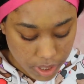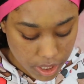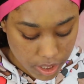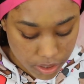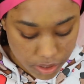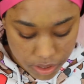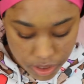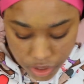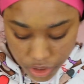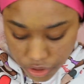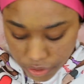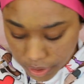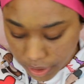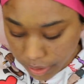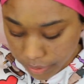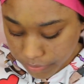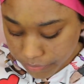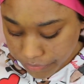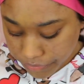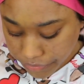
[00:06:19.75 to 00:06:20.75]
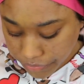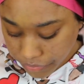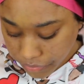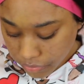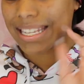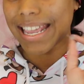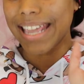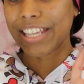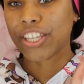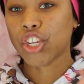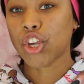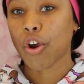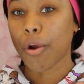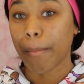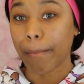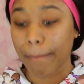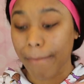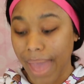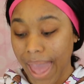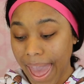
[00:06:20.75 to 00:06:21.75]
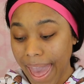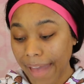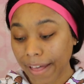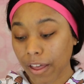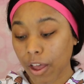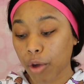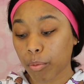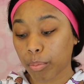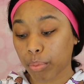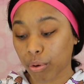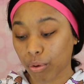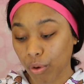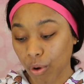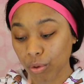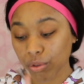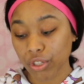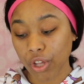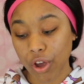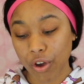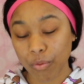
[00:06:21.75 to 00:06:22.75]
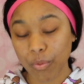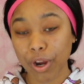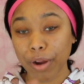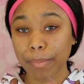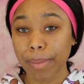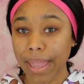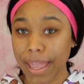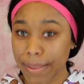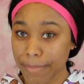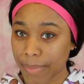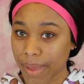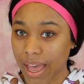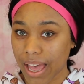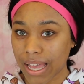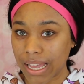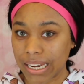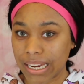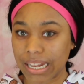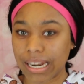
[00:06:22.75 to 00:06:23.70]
here's the trick. Take your MAC Pro Longwear Paint Pot,